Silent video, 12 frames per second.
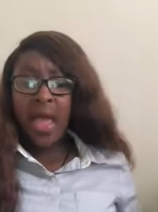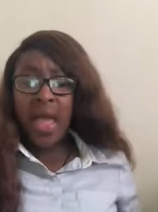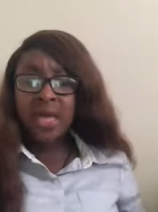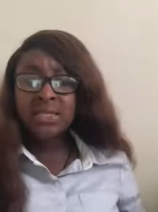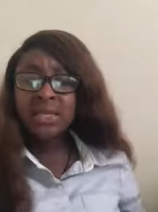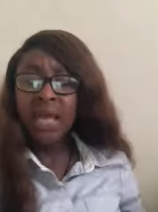
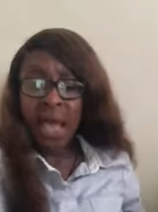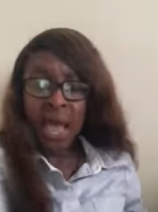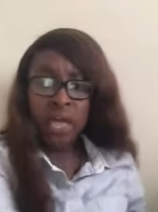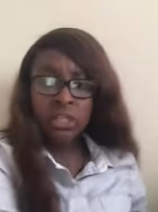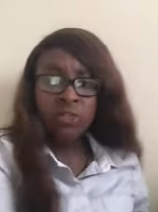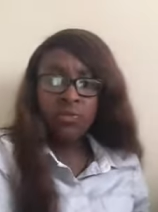as
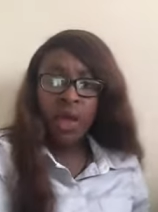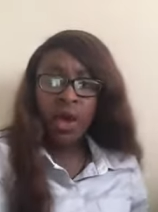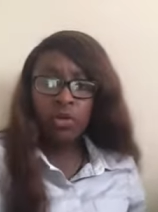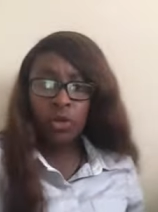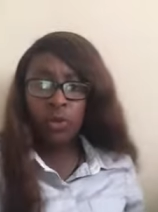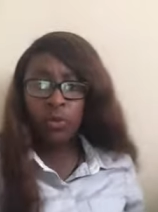cash
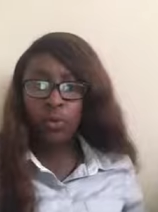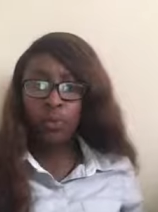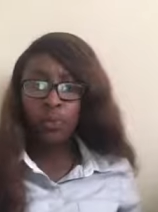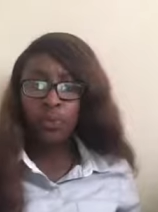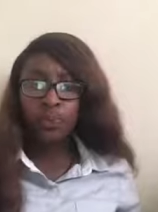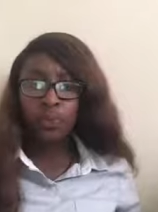value,
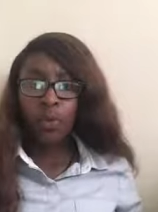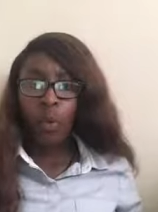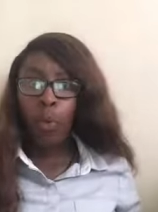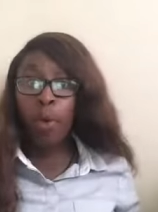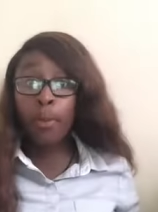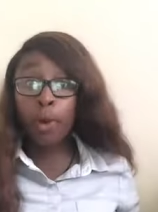
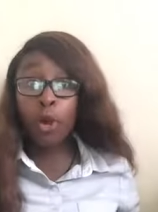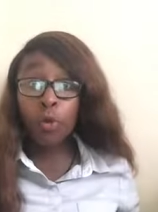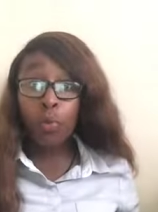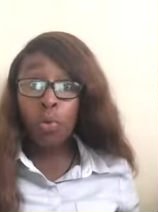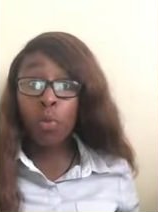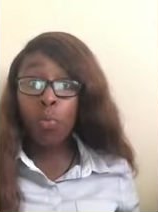were
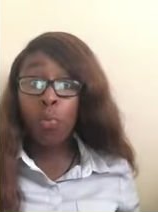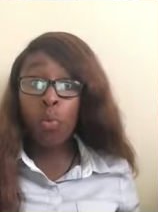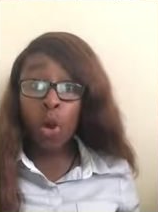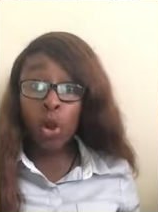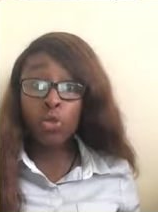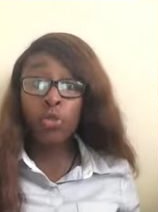
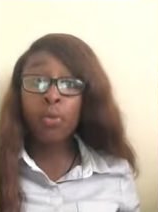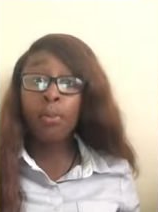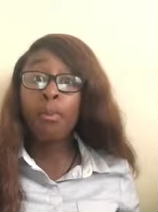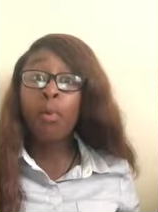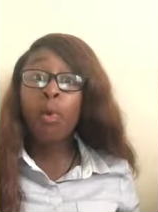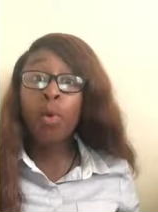worth
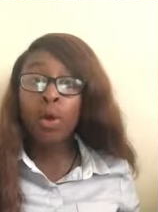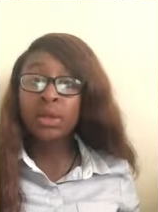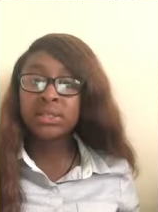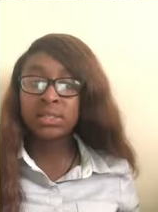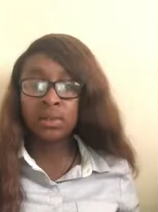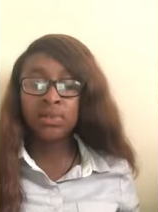
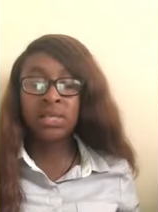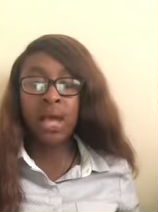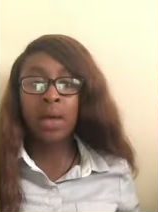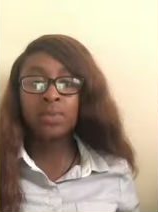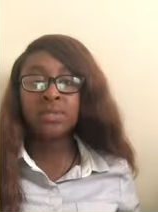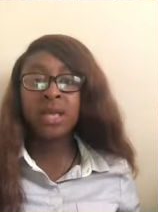more
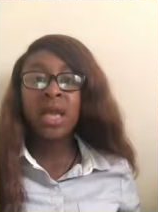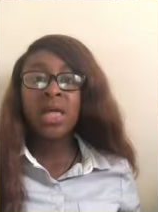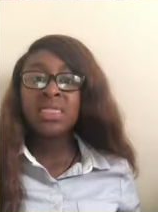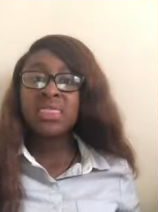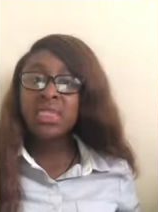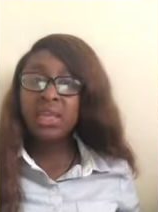sometimes
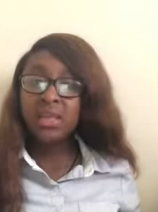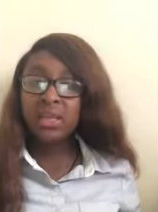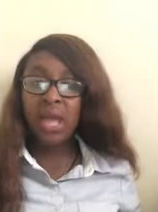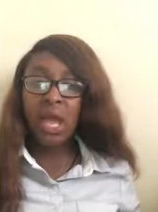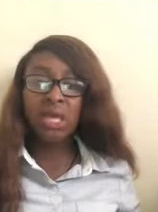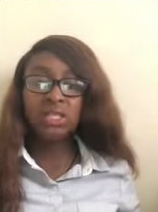than
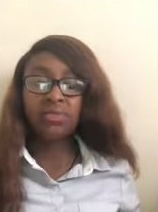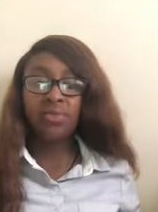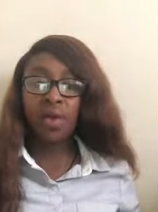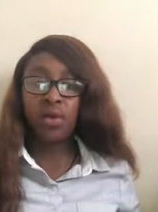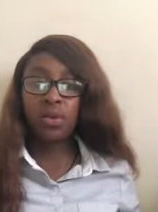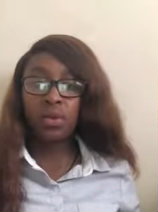cash
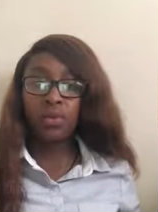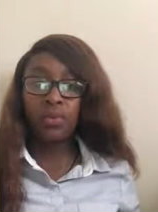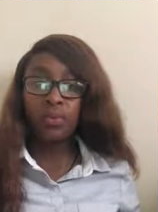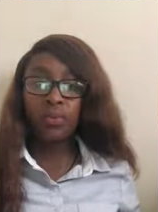value.